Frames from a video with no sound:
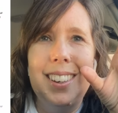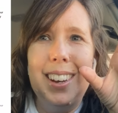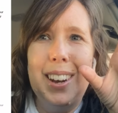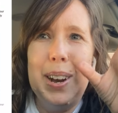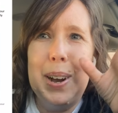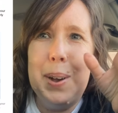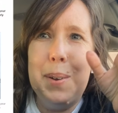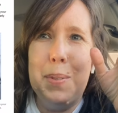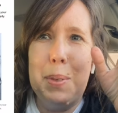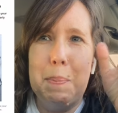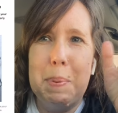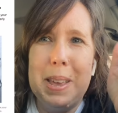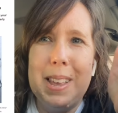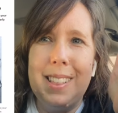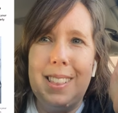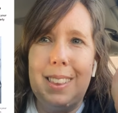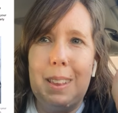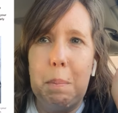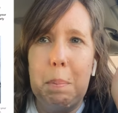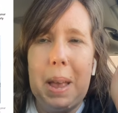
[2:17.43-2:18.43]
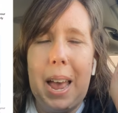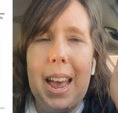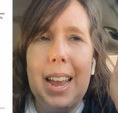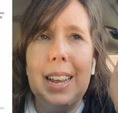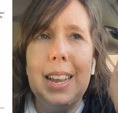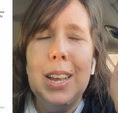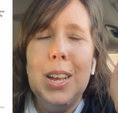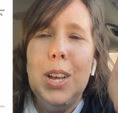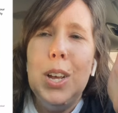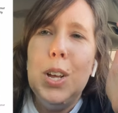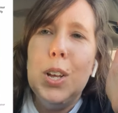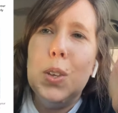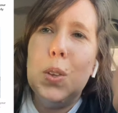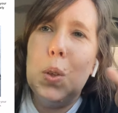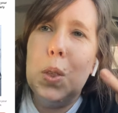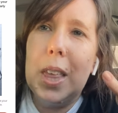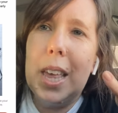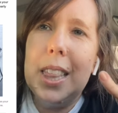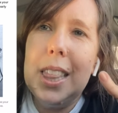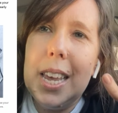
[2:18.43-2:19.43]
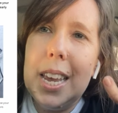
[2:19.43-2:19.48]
of the pizza bag. So then they